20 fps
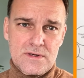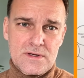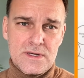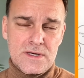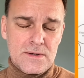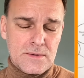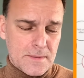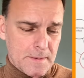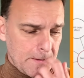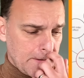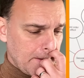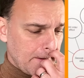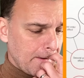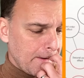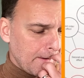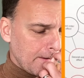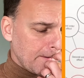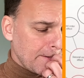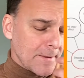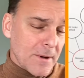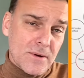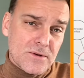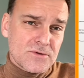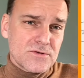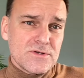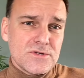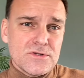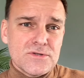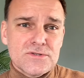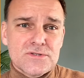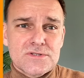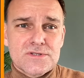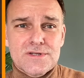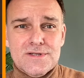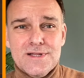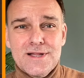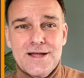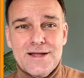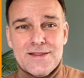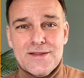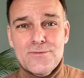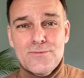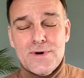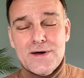Now, I'm going to use the